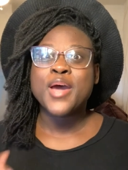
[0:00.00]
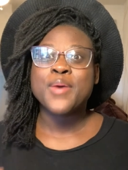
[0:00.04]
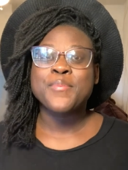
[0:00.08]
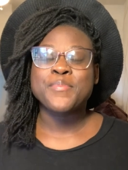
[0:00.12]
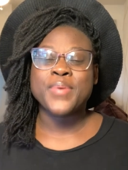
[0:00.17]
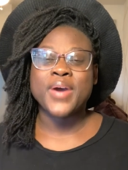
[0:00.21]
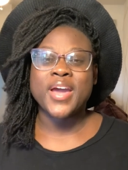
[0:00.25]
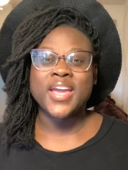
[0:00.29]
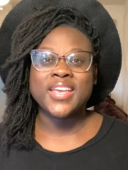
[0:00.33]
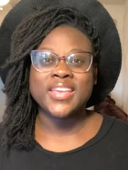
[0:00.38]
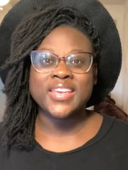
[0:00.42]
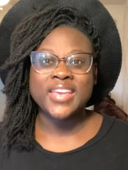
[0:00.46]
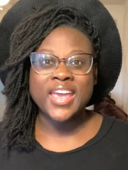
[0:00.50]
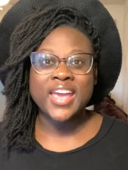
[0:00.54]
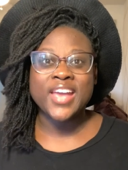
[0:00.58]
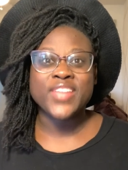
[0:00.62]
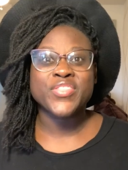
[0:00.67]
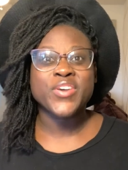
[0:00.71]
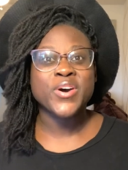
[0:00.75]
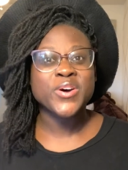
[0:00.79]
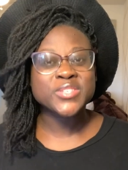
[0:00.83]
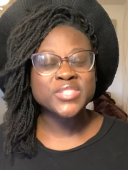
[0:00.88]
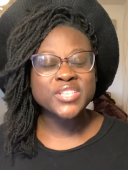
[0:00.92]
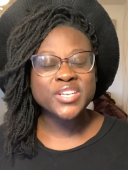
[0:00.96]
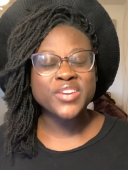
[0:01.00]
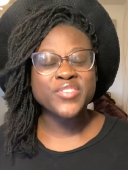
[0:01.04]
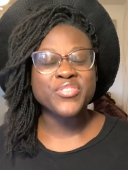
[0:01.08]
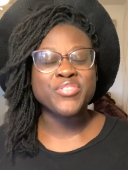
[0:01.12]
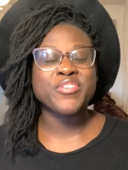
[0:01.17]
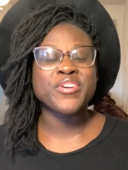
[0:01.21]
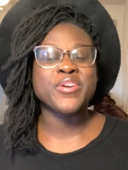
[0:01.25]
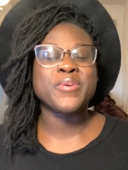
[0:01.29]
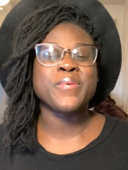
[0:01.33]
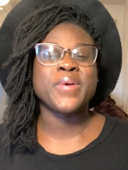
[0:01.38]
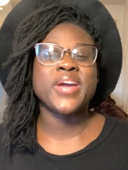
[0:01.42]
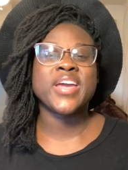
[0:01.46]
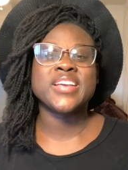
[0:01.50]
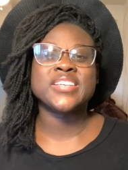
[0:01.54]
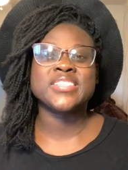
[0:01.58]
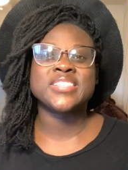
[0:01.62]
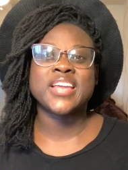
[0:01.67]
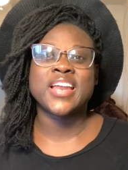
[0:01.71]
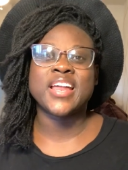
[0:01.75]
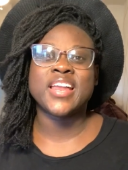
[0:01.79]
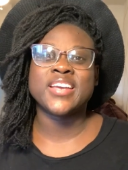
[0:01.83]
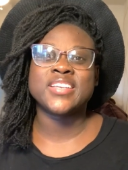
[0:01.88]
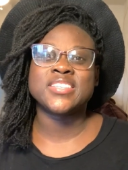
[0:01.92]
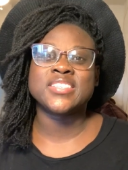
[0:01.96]
But yeah, those are the three ways
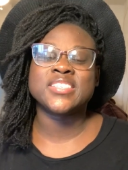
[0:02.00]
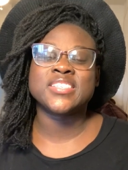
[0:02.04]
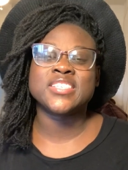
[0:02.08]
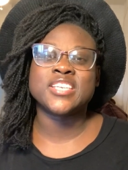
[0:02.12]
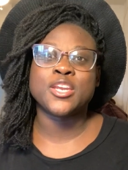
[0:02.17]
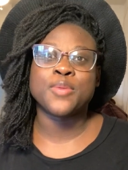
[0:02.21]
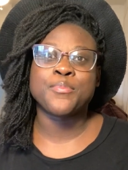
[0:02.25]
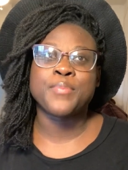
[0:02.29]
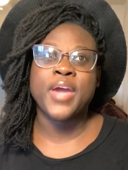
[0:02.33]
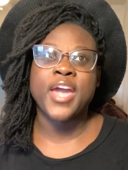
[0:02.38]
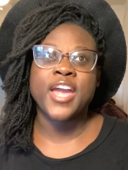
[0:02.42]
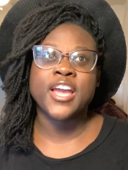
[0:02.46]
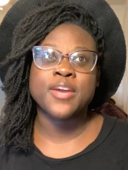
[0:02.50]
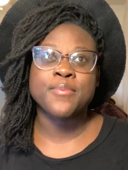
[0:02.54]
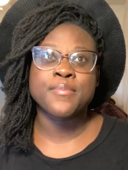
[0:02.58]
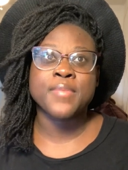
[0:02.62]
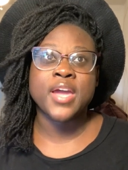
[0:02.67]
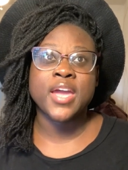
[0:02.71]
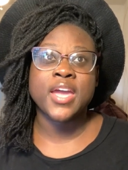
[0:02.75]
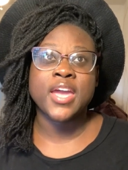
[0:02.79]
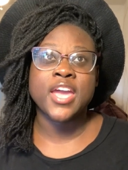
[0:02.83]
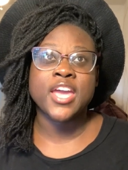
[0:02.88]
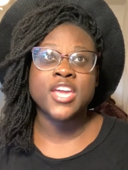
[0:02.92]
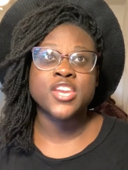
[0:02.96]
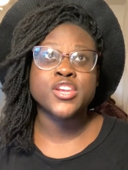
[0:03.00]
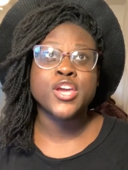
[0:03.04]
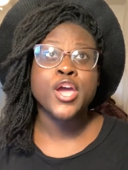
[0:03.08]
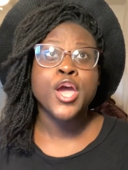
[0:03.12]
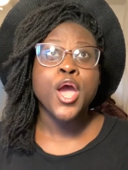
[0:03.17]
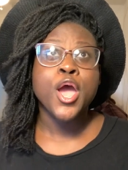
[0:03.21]
that I like to see the back of my head.